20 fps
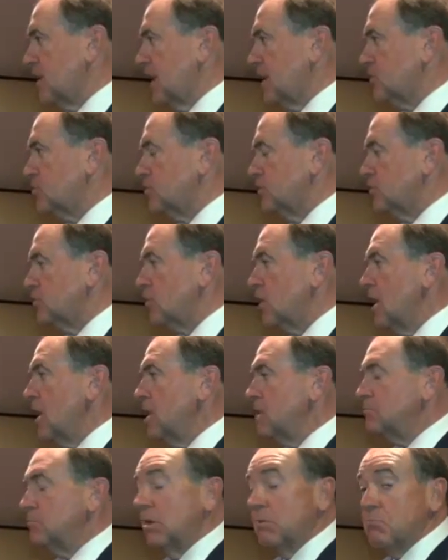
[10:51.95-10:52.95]
sanctions,
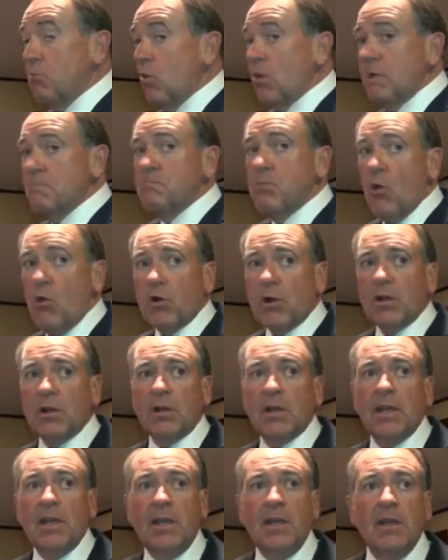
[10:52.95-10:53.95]
but more
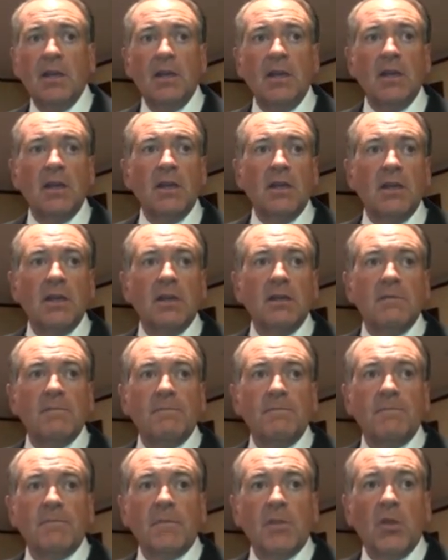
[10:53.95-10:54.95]
importantly,
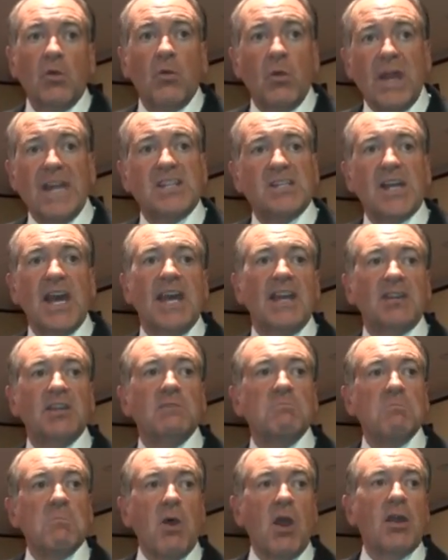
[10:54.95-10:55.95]
we take
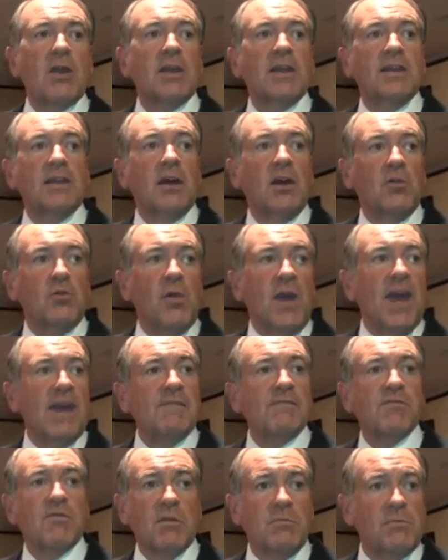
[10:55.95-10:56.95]
the market
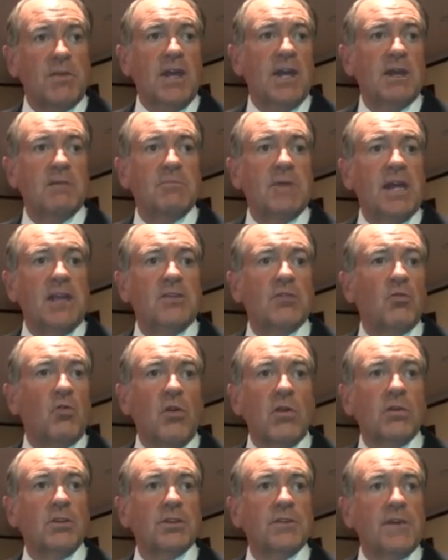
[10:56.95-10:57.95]
away from them in the
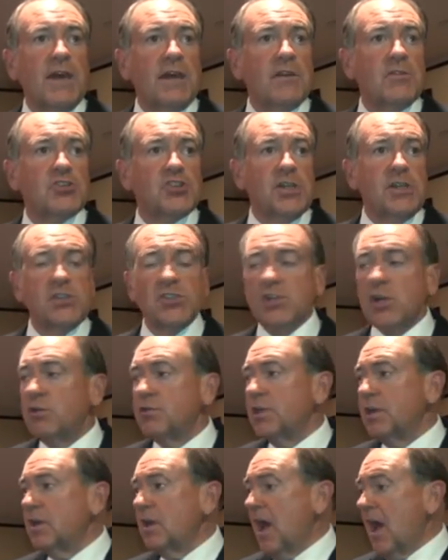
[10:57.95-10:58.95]
world of energy so
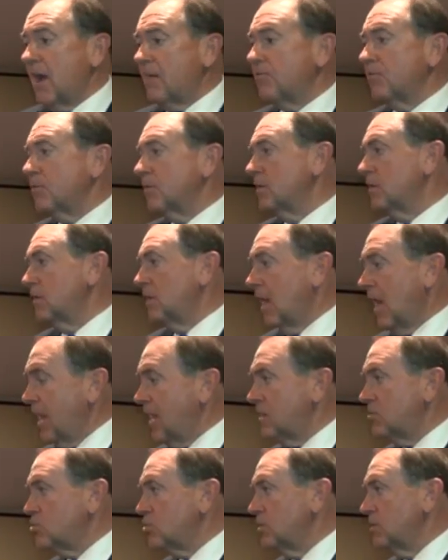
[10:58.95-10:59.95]
that Africa,
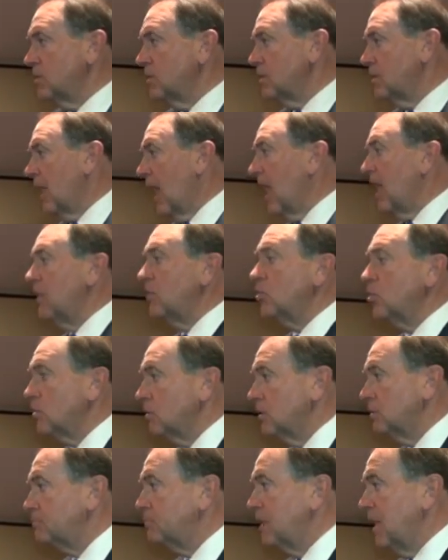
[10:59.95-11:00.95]
Asia, and
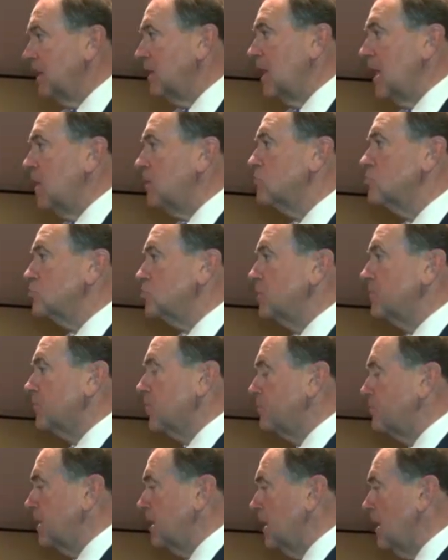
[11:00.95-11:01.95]
Europe get energy from the